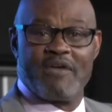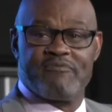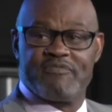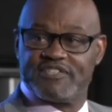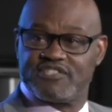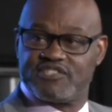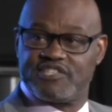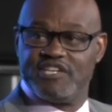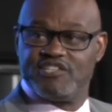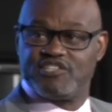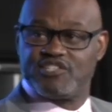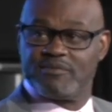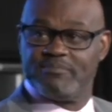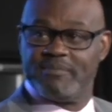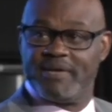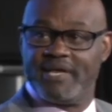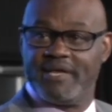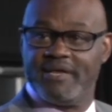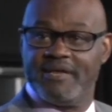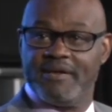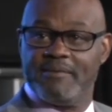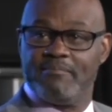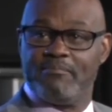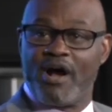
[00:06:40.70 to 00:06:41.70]
is teaching me,
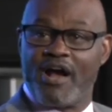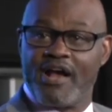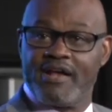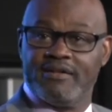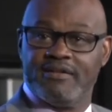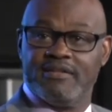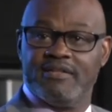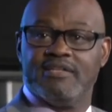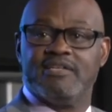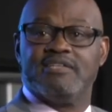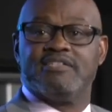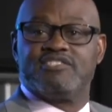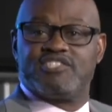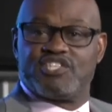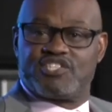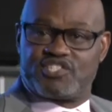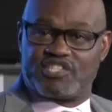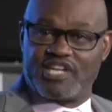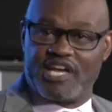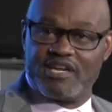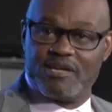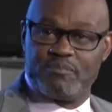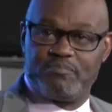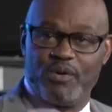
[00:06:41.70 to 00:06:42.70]
Martin, just stay
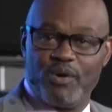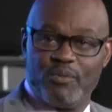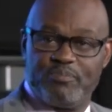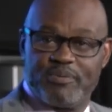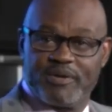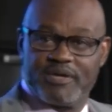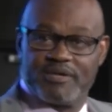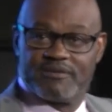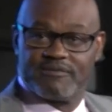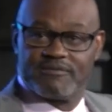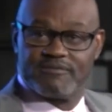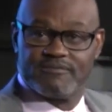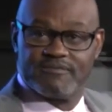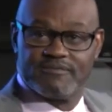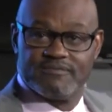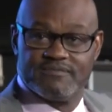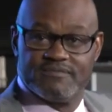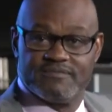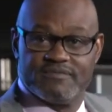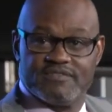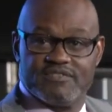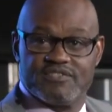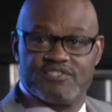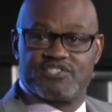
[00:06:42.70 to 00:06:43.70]
in the pulpit.
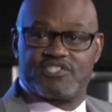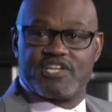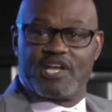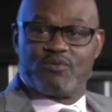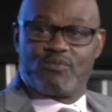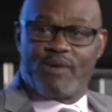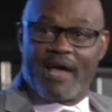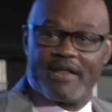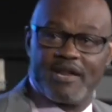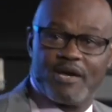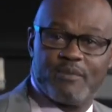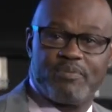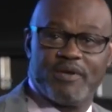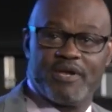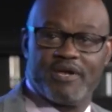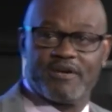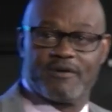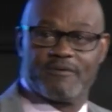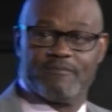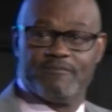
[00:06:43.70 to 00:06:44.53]
Stay right up here.